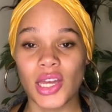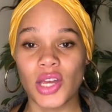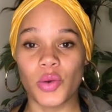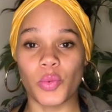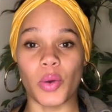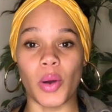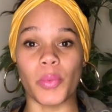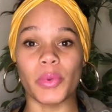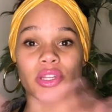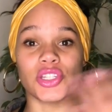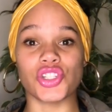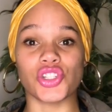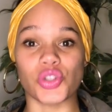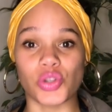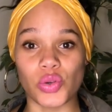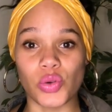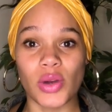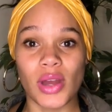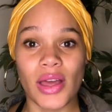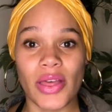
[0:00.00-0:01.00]
what we
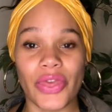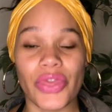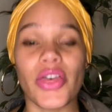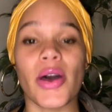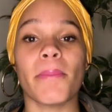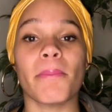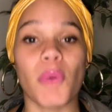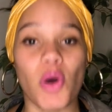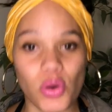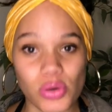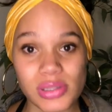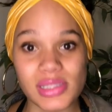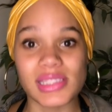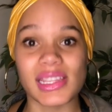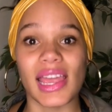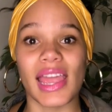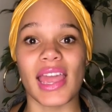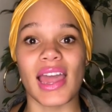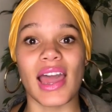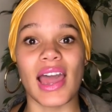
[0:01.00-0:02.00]
do the most
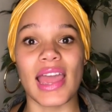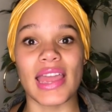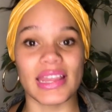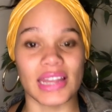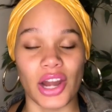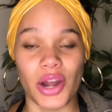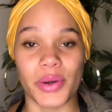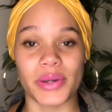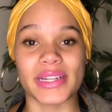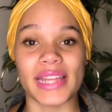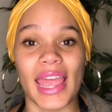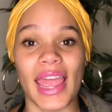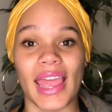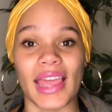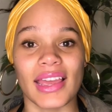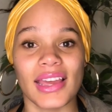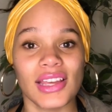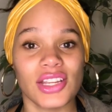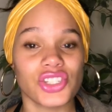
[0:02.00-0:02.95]
in our day.